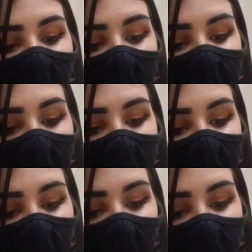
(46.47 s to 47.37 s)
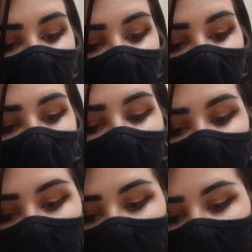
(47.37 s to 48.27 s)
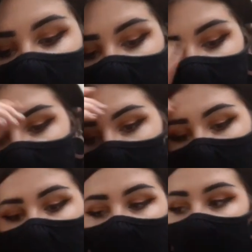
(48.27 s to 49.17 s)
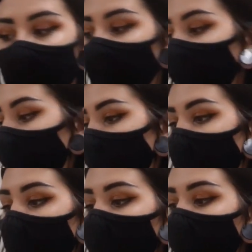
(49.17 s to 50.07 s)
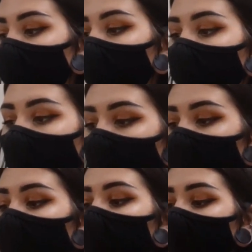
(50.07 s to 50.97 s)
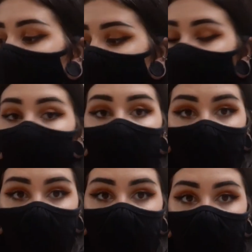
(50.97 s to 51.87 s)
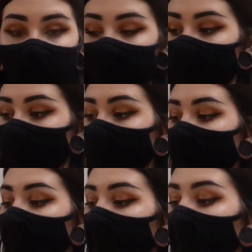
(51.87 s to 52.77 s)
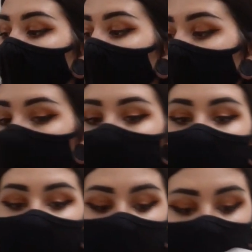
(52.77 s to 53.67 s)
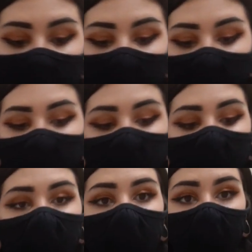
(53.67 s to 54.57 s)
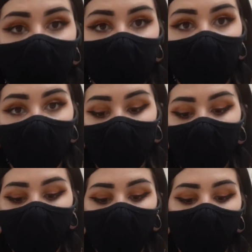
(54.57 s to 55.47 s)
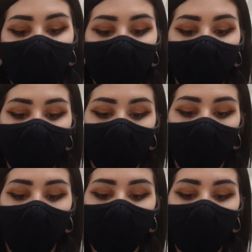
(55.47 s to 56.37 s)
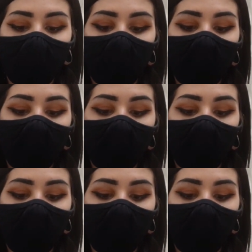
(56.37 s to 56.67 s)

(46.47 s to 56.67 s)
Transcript: It's best practice when drawing up the medication prior, at least our practice in my clinic, is to grab an alcohol wipe and wipe